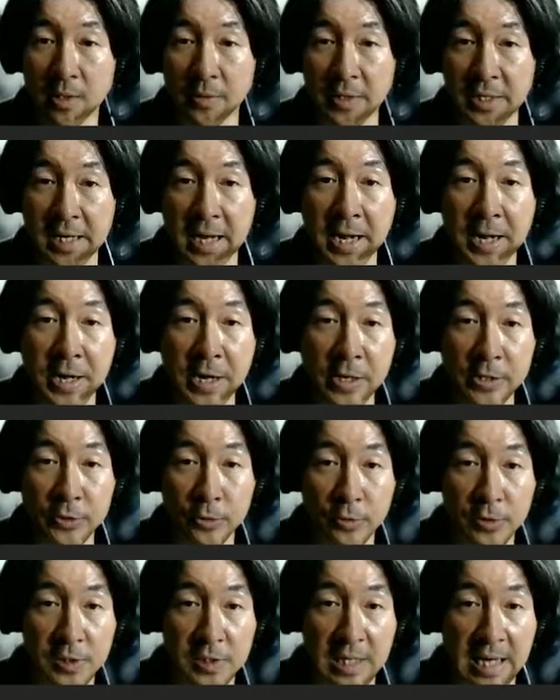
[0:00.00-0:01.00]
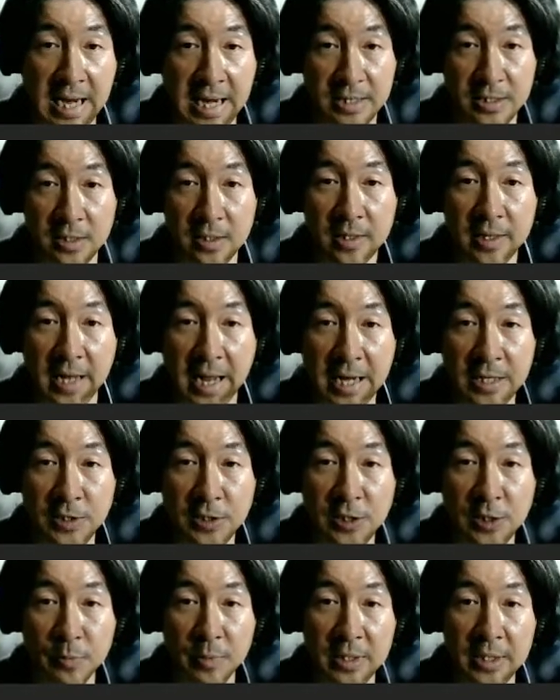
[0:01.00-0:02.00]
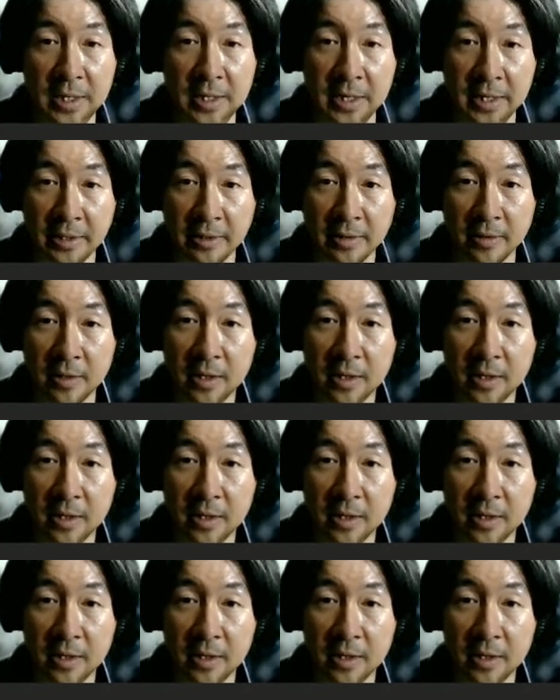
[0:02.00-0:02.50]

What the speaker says: The initial state, instance beginning,